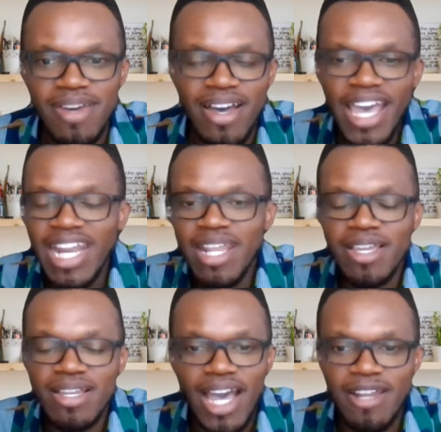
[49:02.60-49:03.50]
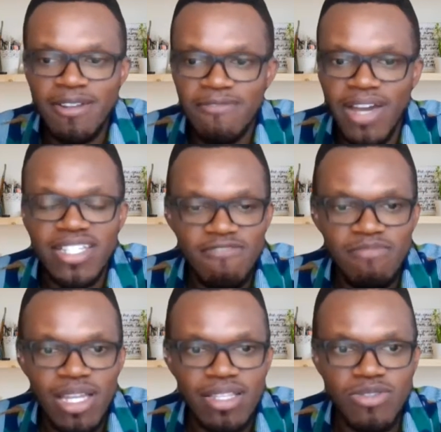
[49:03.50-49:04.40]
any kind of
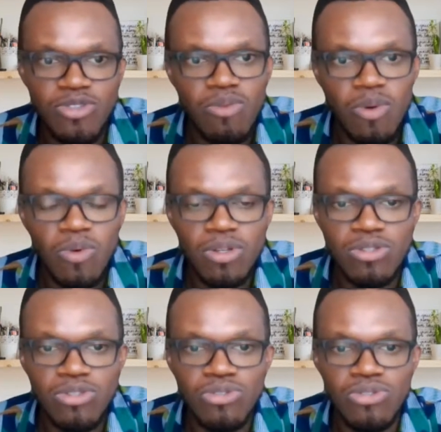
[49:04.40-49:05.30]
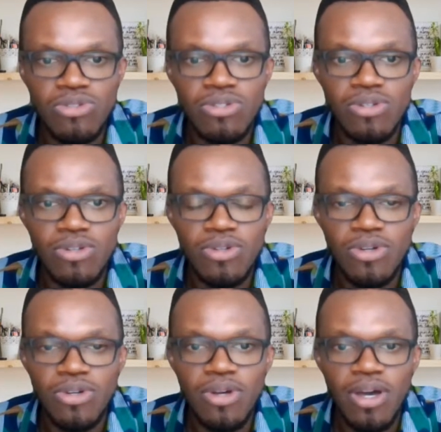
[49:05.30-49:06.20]
achievement someone wants to
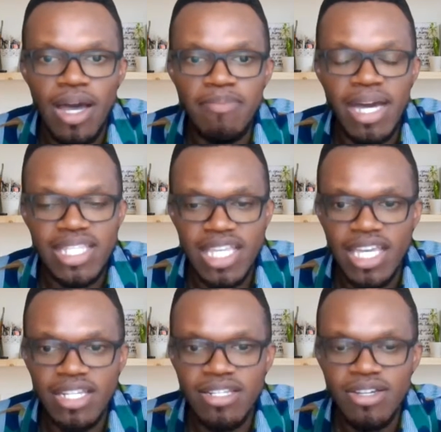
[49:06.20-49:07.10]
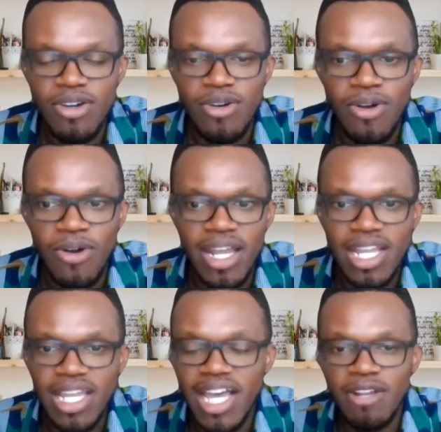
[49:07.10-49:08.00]
attain, or
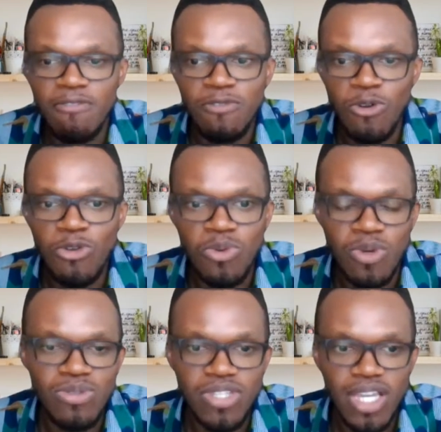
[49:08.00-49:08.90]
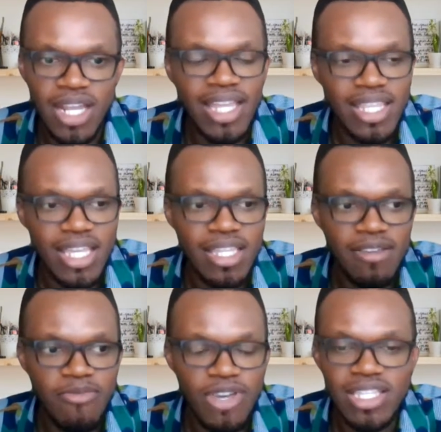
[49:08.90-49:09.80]
any kind of goal you want to set. I think
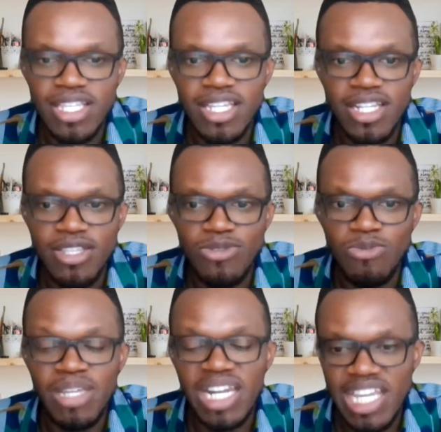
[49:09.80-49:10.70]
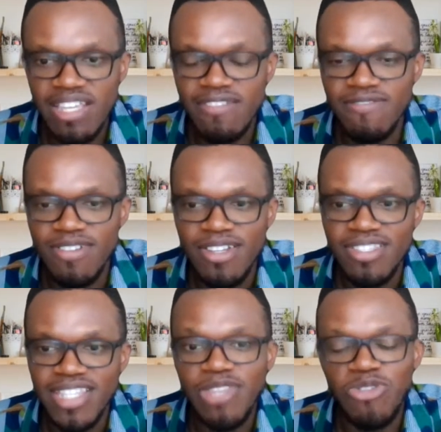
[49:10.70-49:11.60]
the first thing is to believe
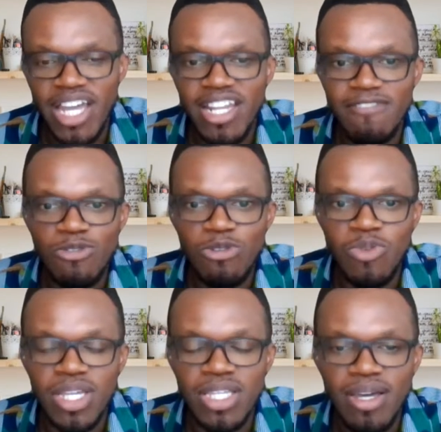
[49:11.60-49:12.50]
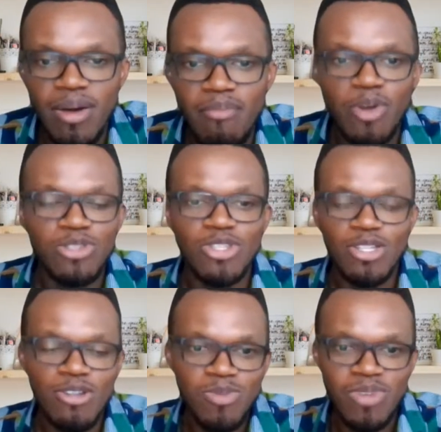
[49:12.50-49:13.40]
that you can even do it, but
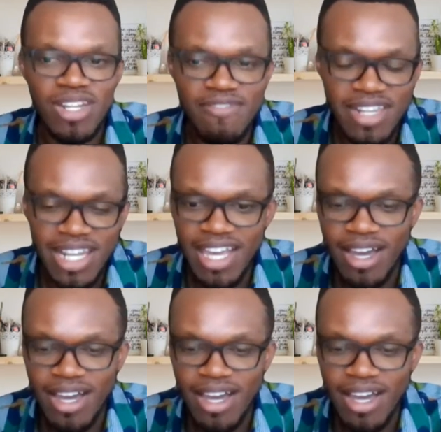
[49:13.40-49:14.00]
not just believing